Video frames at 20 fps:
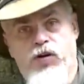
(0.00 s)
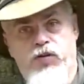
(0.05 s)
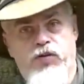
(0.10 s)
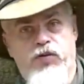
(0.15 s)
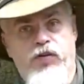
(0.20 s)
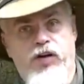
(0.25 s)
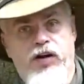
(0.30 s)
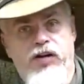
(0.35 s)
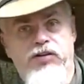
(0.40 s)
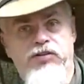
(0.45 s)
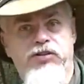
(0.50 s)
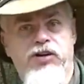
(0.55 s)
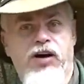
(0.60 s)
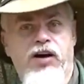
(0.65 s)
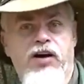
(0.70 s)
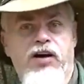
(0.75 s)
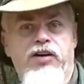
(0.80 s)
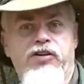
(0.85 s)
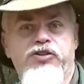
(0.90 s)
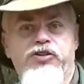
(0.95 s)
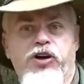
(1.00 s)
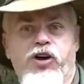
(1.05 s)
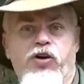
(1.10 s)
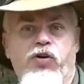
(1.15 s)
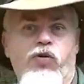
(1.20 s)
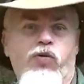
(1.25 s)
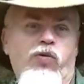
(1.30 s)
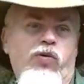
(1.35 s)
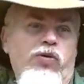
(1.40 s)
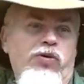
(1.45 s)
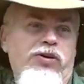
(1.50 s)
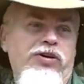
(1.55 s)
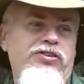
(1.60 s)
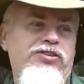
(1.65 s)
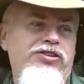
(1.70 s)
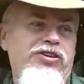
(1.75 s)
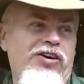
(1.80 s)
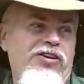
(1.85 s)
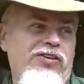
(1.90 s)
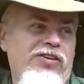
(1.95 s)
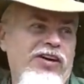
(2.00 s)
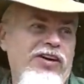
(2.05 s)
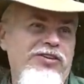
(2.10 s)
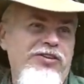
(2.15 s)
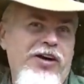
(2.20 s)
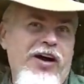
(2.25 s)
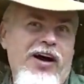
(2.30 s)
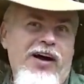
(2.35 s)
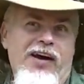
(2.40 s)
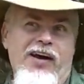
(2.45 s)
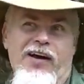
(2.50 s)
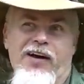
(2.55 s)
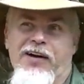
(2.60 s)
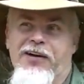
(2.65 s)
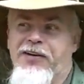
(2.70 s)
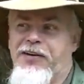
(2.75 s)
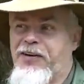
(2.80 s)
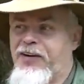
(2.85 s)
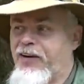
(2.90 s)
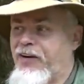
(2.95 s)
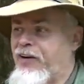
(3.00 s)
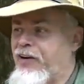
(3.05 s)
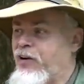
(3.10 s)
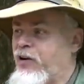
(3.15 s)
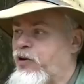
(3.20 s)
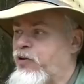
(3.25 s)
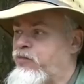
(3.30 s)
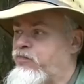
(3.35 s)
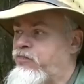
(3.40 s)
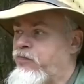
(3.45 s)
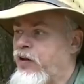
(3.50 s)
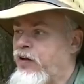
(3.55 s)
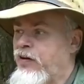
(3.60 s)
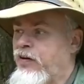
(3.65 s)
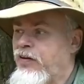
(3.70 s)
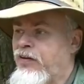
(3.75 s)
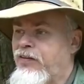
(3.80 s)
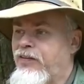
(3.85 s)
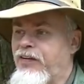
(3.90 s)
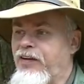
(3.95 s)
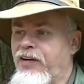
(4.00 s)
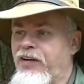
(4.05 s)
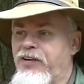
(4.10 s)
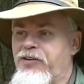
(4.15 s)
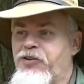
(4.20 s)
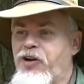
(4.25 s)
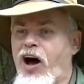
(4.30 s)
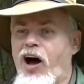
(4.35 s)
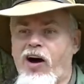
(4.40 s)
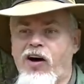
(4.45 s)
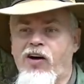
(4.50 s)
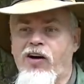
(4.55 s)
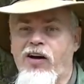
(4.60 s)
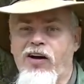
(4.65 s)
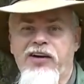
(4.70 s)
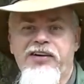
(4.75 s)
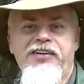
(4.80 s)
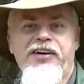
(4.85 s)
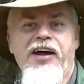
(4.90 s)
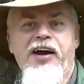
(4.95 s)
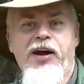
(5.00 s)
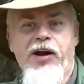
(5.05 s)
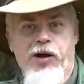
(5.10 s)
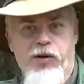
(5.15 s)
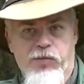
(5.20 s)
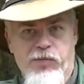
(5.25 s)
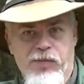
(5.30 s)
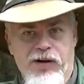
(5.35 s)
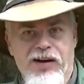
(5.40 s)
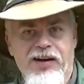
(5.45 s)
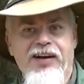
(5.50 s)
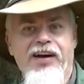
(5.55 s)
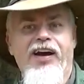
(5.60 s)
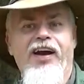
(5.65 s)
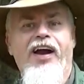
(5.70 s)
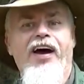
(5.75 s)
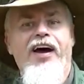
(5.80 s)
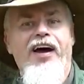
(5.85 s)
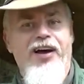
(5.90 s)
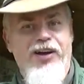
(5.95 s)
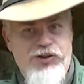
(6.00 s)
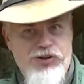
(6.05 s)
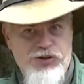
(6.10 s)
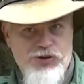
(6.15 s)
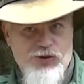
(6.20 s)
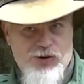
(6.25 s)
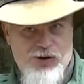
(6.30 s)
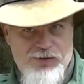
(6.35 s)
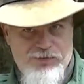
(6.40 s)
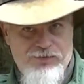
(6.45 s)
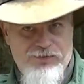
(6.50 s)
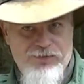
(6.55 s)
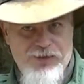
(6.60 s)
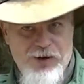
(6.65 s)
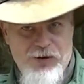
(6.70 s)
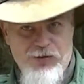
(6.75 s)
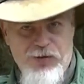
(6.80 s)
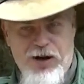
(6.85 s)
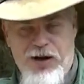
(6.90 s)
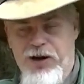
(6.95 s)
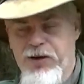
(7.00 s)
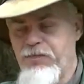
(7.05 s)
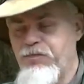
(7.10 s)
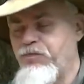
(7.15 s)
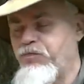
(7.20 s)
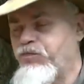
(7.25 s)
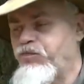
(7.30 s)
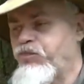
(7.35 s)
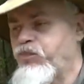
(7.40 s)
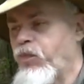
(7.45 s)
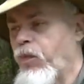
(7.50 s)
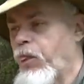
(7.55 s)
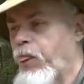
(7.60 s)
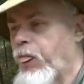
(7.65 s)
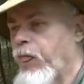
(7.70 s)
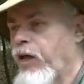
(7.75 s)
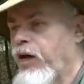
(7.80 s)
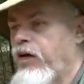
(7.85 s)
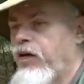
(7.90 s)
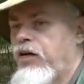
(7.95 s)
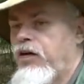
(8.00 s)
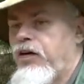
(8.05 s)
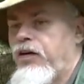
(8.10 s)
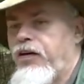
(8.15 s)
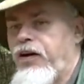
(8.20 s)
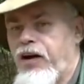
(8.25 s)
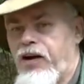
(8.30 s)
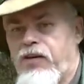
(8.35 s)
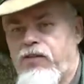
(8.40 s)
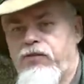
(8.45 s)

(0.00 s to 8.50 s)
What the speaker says: other things. So we'll consider this kind of like the toggle addendum, a little extra, okay? Now,